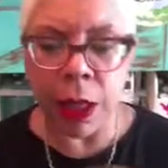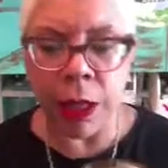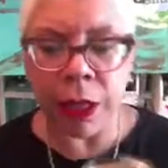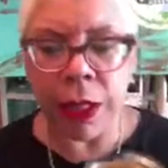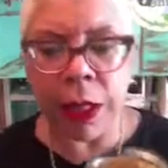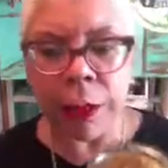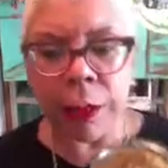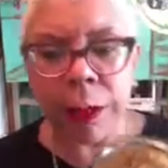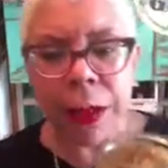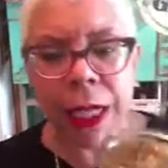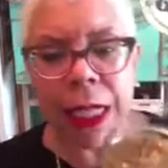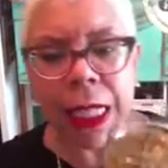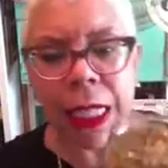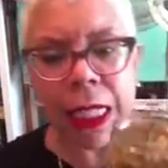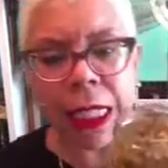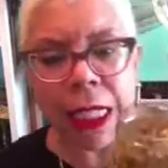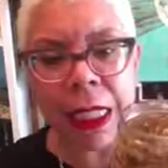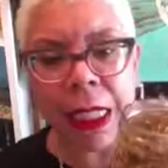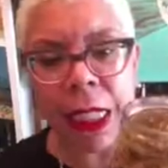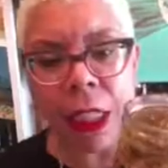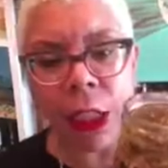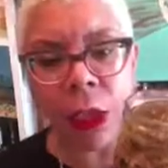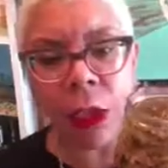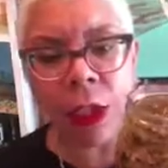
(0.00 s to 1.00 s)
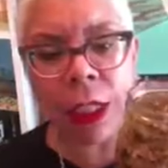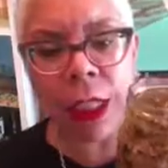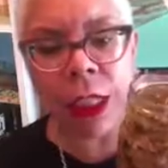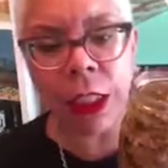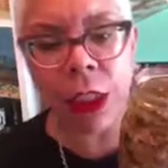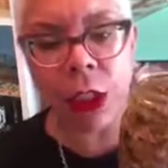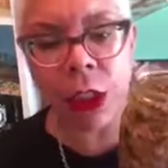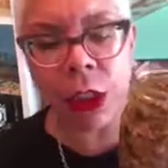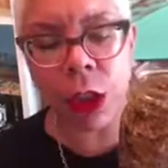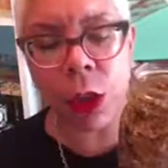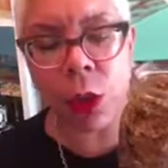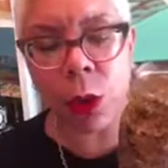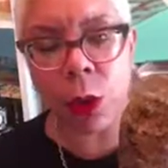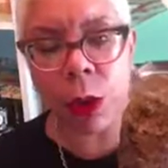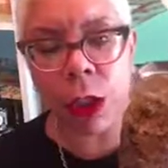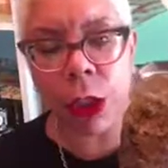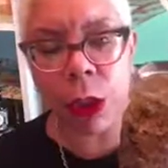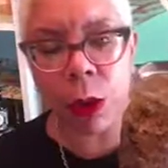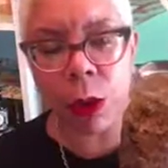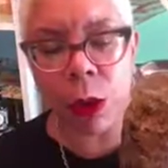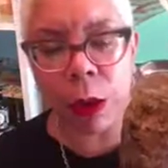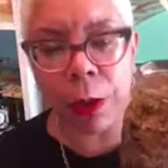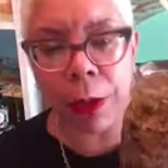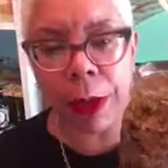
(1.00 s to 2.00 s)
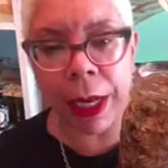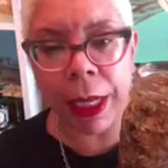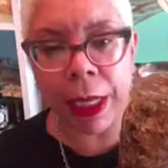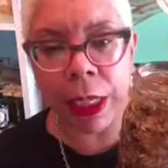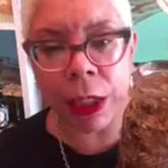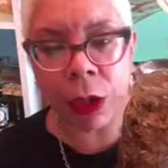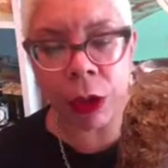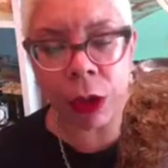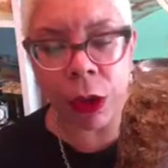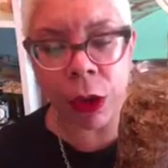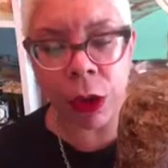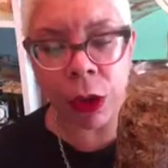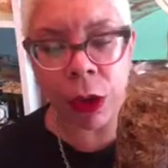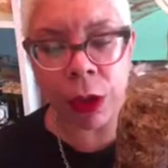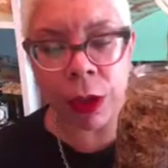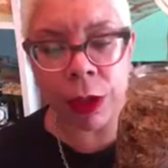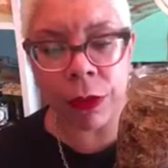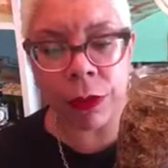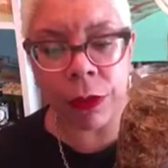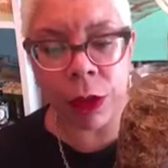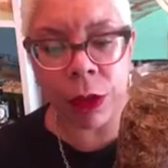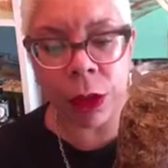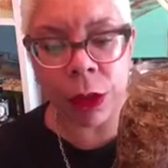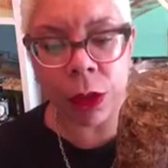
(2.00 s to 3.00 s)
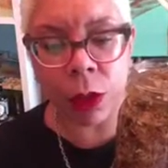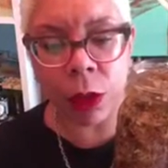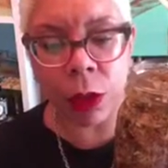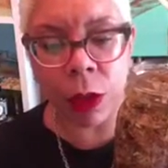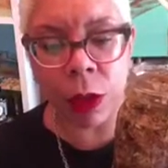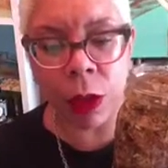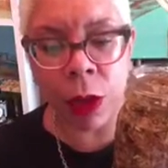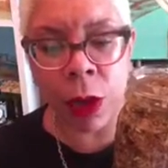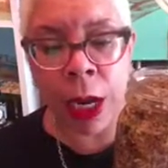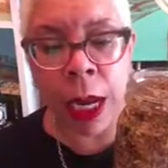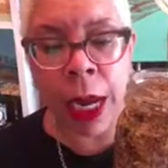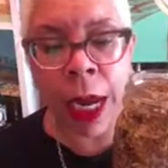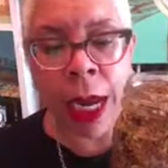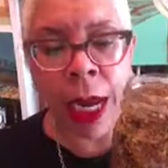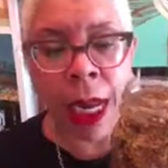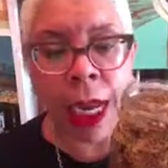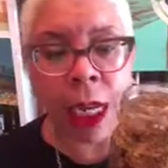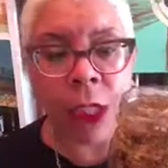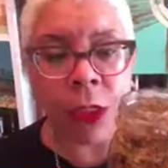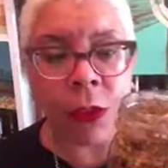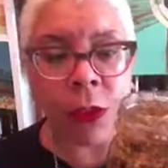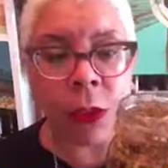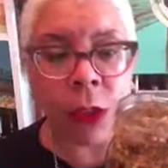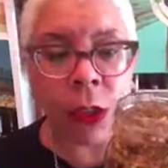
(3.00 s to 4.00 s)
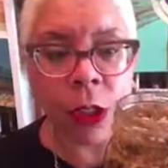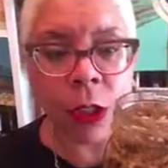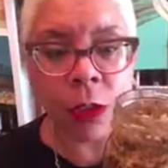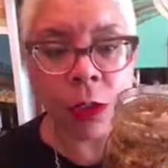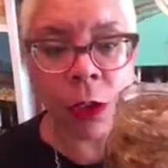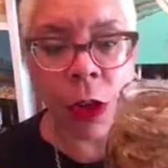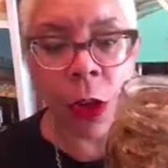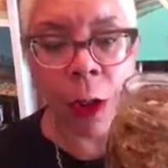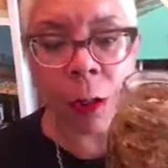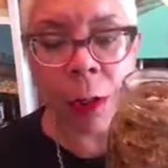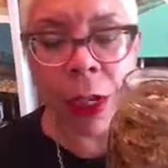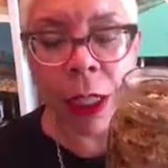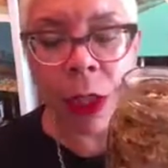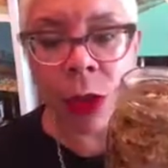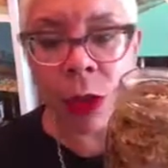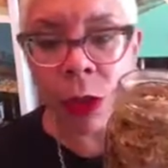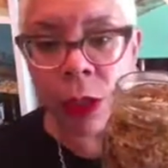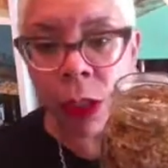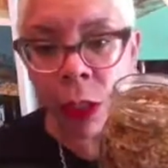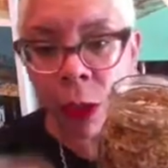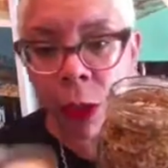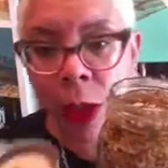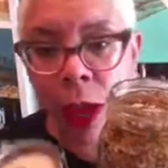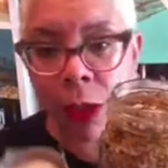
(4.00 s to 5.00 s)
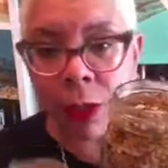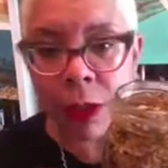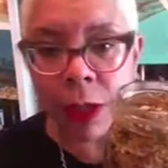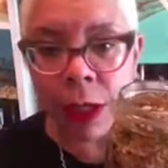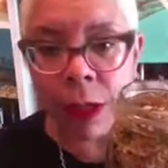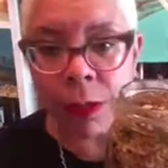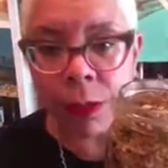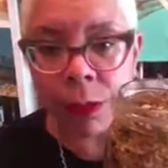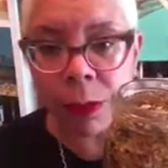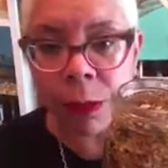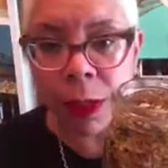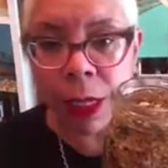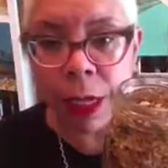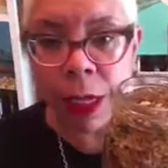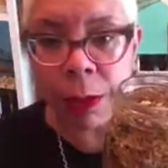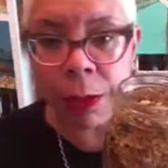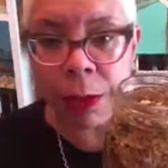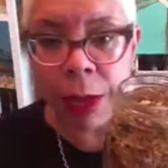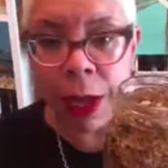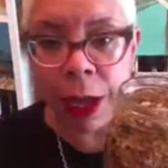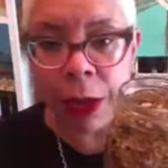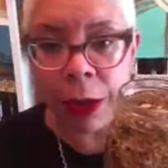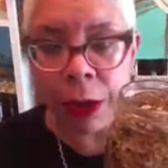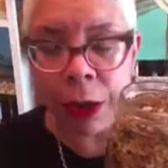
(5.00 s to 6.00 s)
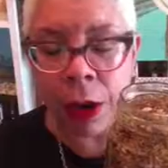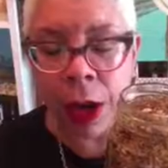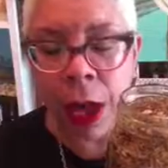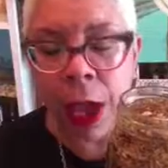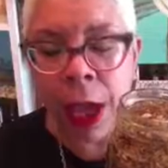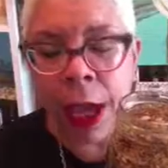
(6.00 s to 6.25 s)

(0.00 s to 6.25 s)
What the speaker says: The biggest thing that you need to do when you are making your own infused oil is, first of all, make sure that you have enough plant matter.